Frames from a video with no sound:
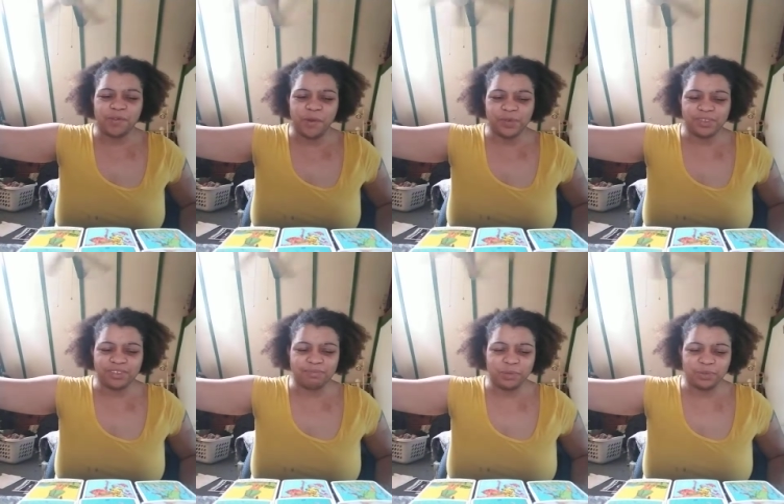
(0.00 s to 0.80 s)
over
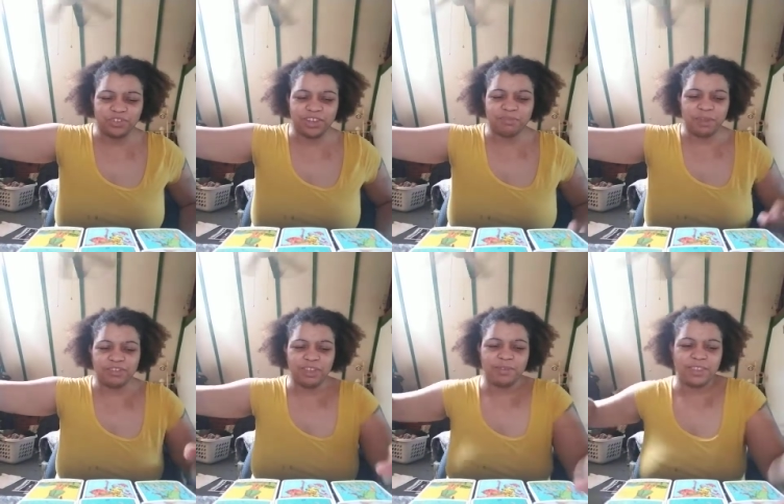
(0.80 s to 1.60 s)
this bullshit,
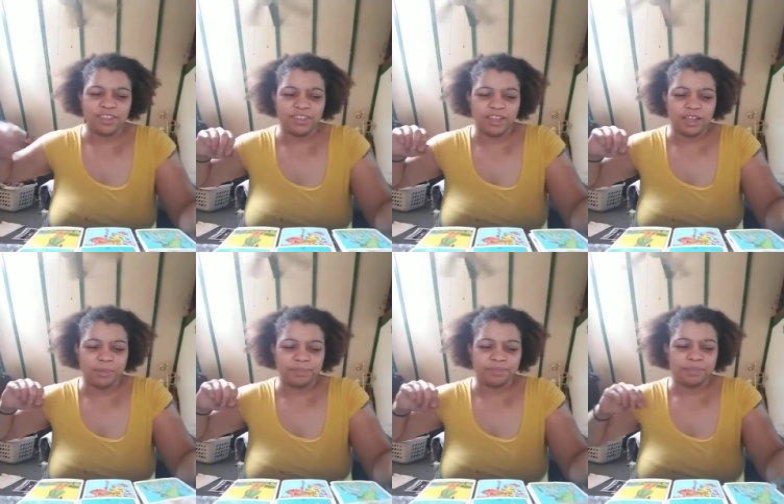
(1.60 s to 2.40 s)
especially with this
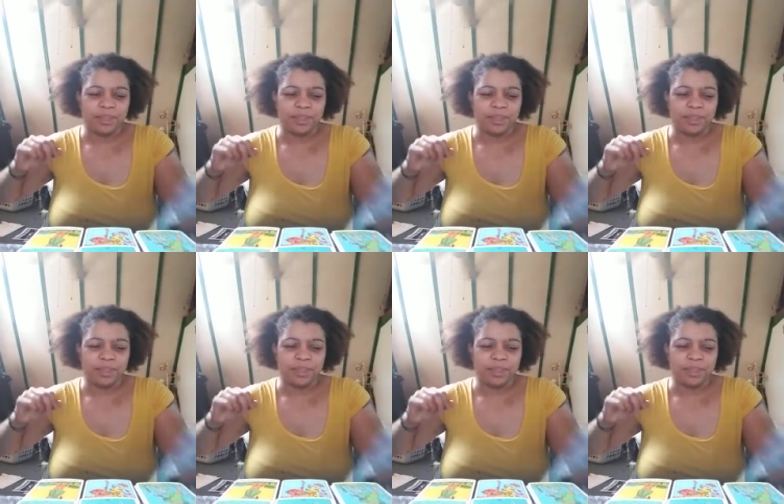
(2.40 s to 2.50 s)
um